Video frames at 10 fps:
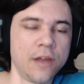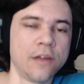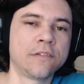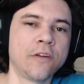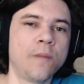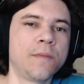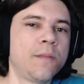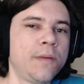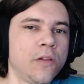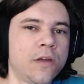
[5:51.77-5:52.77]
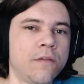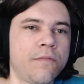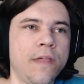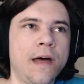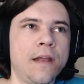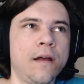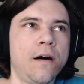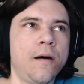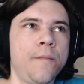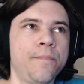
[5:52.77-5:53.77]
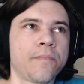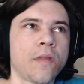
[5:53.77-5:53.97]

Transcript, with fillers: So I'm going to be looking for that. Um,